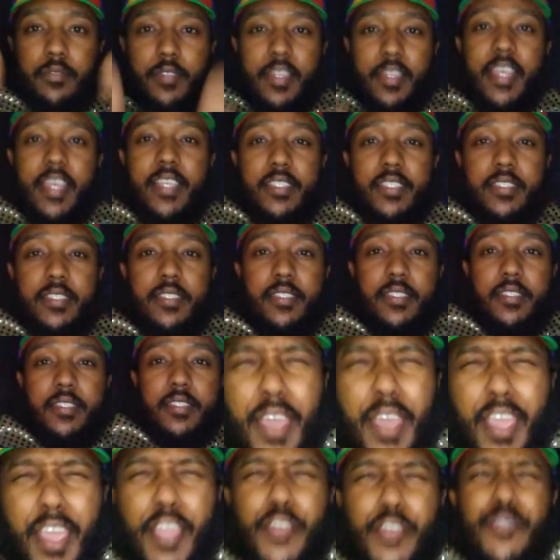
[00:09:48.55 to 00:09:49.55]
Thanks.
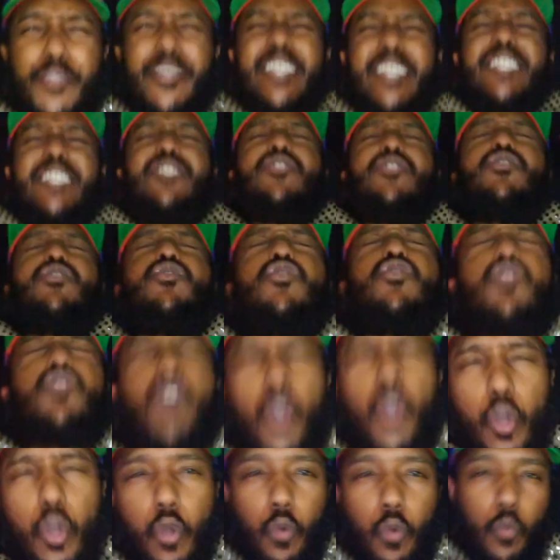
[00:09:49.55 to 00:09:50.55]
There is
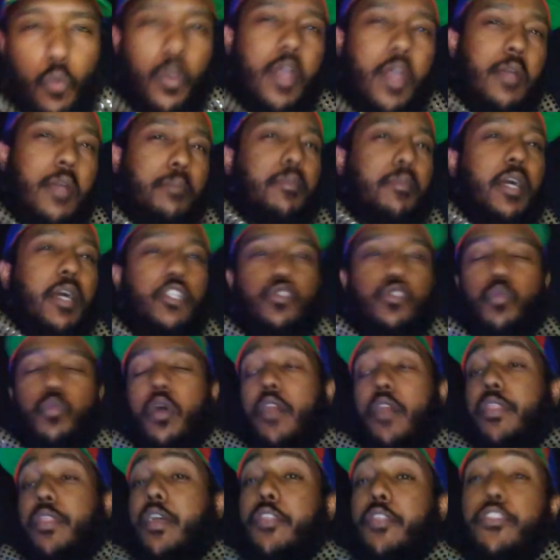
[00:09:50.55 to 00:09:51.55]
so much
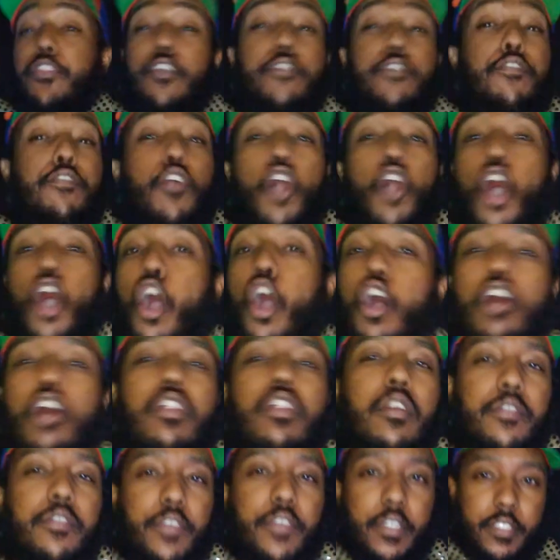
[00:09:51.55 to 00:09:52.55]
wealth out there for
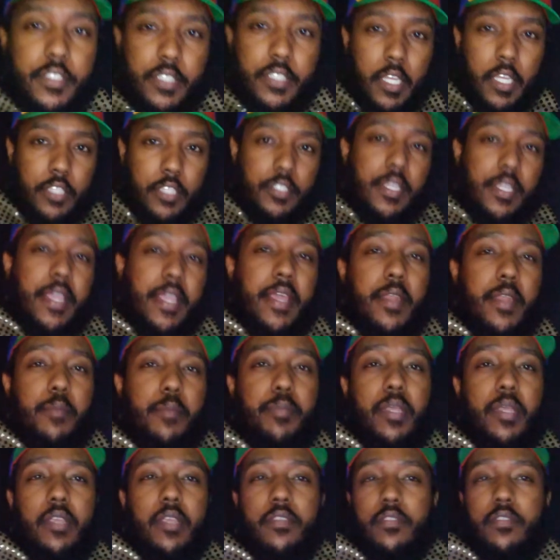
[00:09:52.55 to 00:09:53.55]
all of us to get a
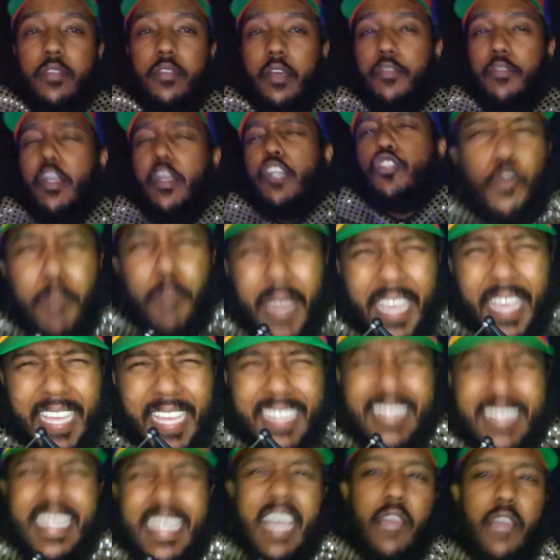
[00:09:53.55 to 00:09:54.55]
piece of. So by
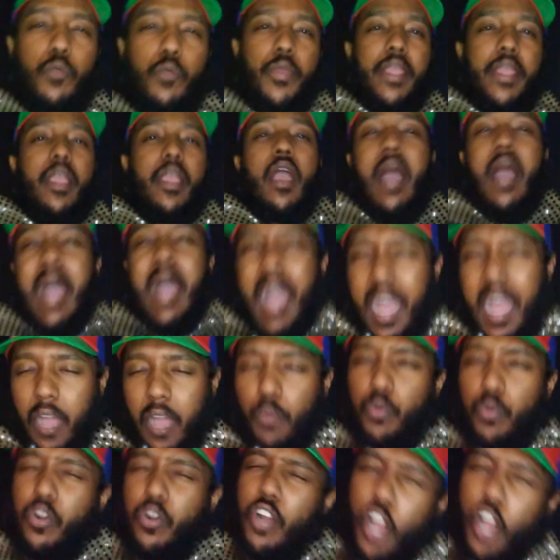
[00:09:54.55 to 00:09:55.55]
allowing
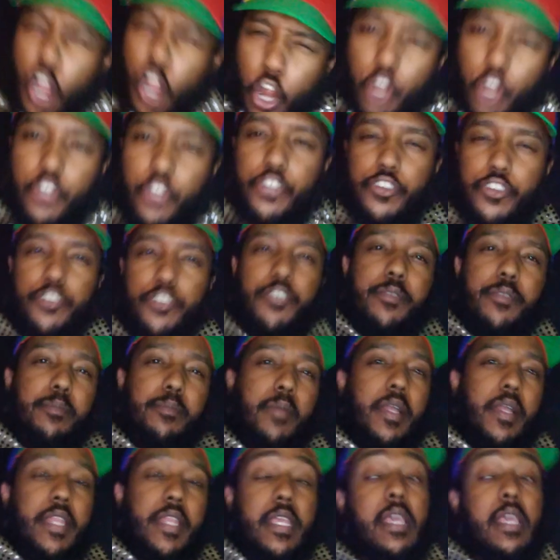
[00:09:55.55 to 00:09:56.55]
our hard-earned
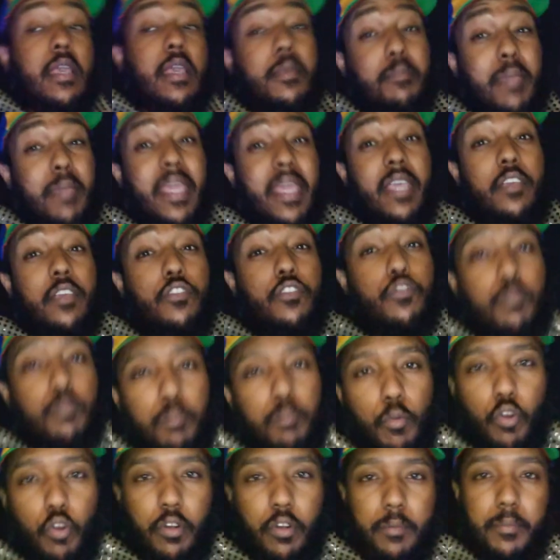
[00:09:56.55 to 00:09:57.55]
money make us
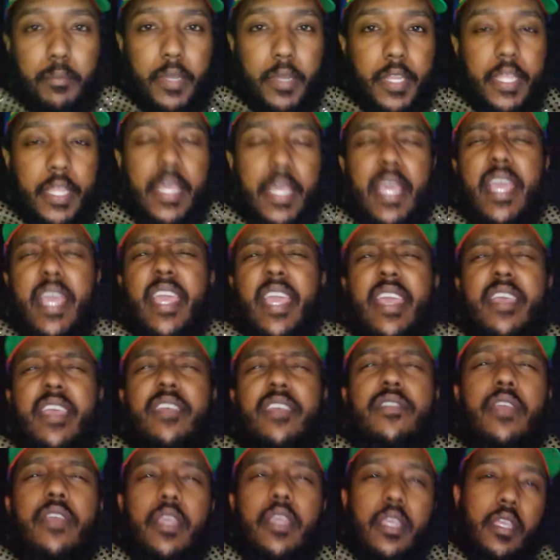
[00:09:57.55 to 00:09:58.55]
more money
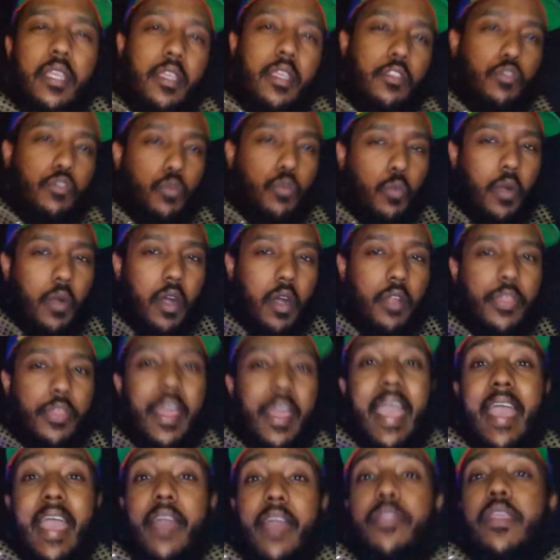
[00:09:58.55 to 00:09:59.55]
is the key to wealth
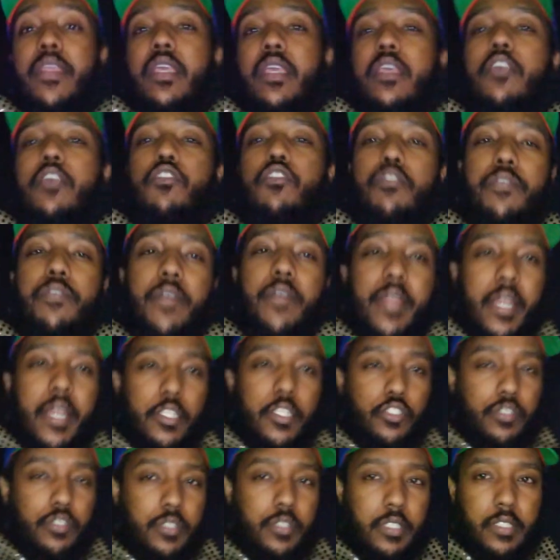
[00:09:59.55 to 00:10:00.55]
and the key to
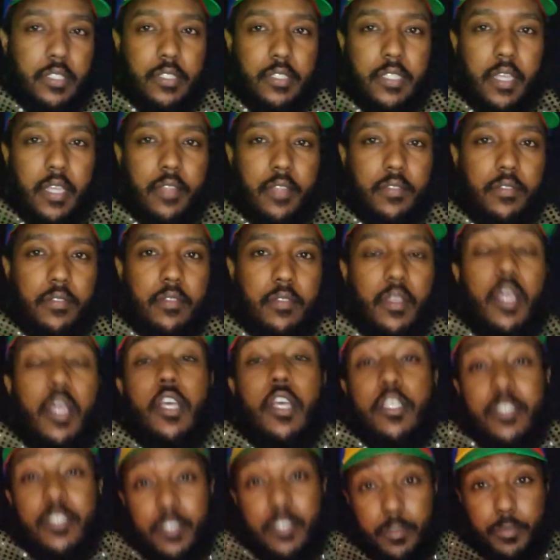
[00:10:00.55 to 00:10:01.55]
financial success.
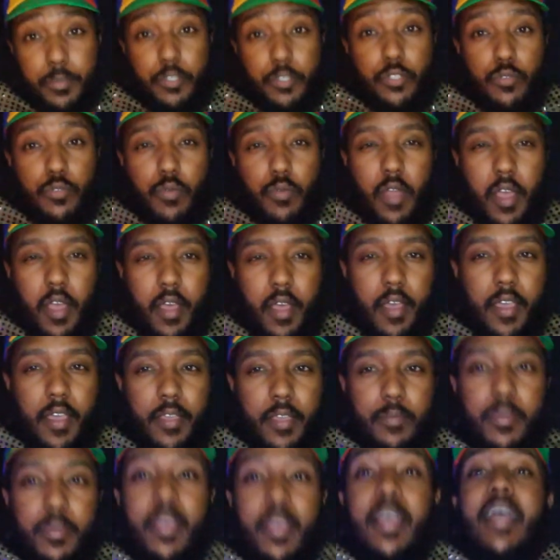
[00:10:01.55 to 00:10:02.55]

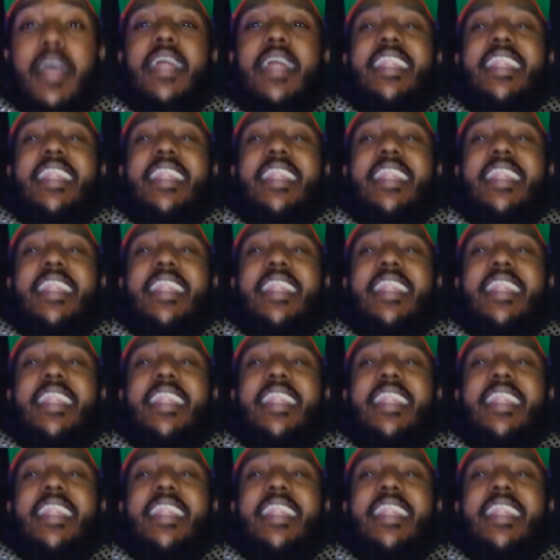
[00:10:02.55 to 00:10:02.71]
Subscribe,